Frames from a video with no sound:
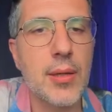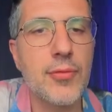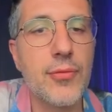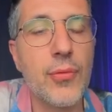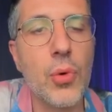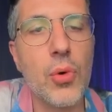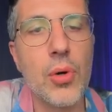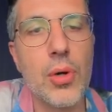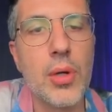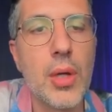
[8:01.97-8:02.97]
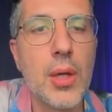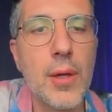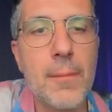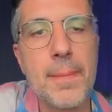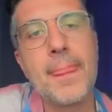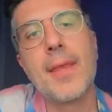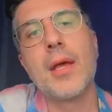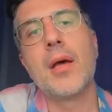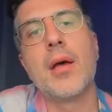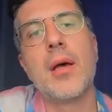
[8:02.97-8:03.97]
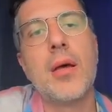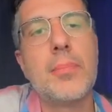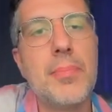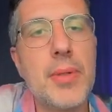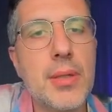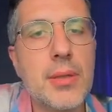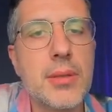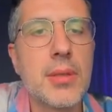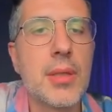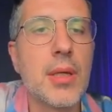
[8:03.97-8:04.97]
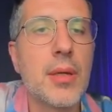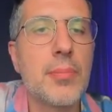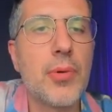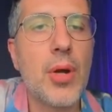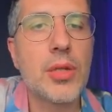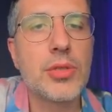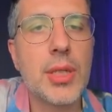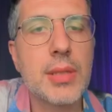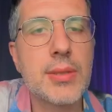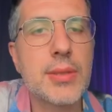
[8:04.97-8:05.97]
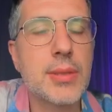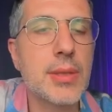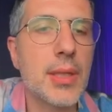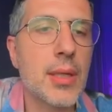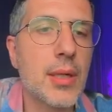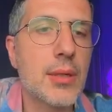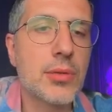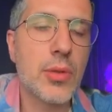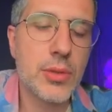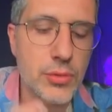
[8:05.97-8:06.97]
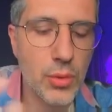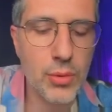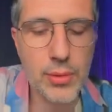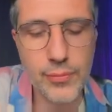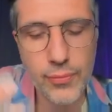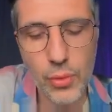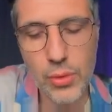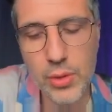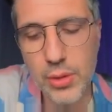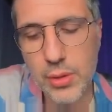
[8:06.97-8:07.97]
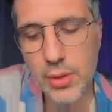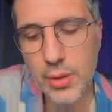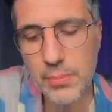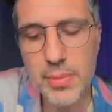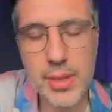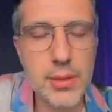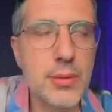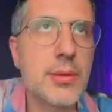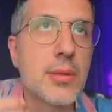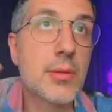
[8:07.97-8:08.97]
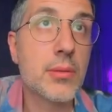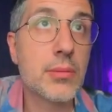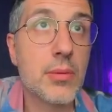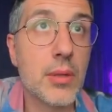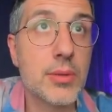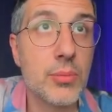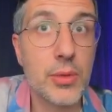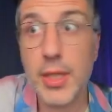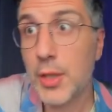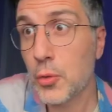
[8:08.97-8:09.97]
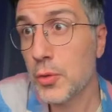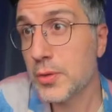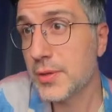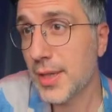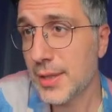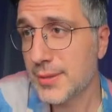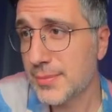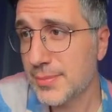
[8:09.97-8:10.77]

four build projects that are, four build, what they call like